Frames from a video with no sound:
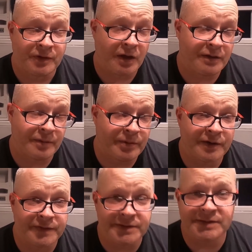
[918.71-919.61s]
other than
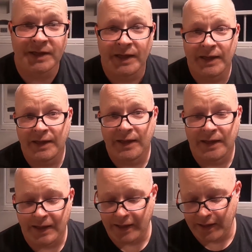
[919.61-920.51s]
breakfast.
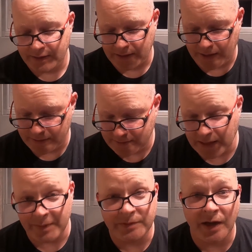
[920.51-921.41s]
And Allie
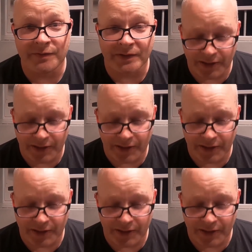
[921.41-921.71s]
stopped off